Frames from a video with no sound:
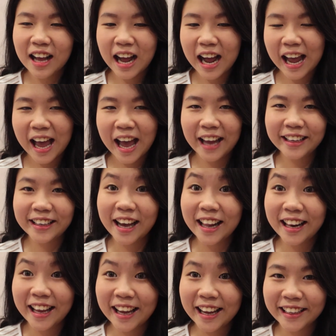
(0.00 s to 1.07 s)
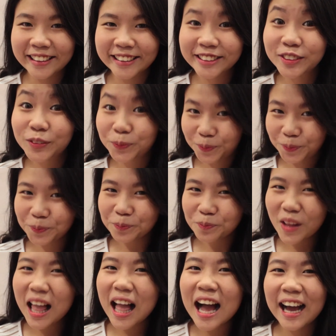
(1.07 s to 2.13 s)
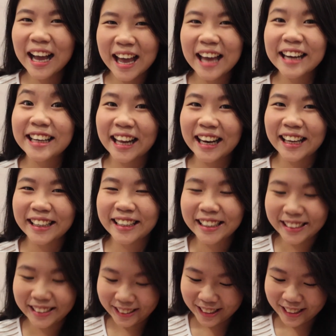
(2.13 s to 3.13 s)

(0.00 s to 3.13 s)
I had garlic. I had garlic.